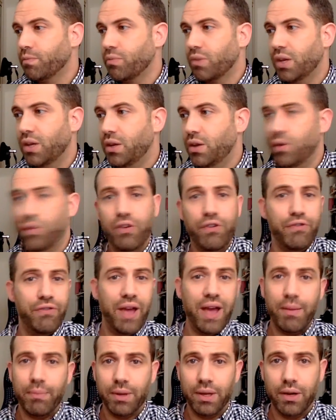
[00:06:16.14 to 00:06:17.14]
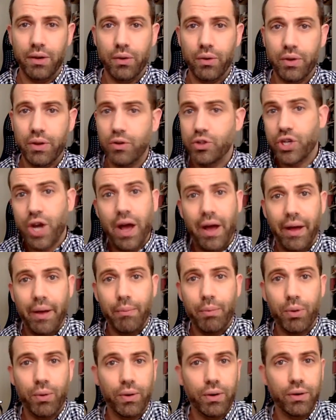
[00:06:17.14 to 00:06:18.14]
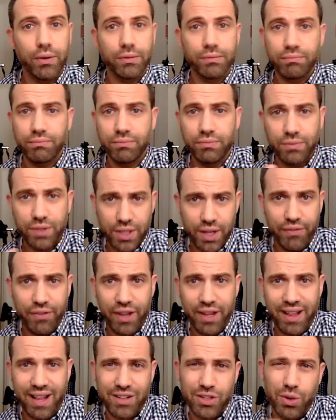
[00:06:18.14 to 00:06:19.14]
their family or their job or stuff like that.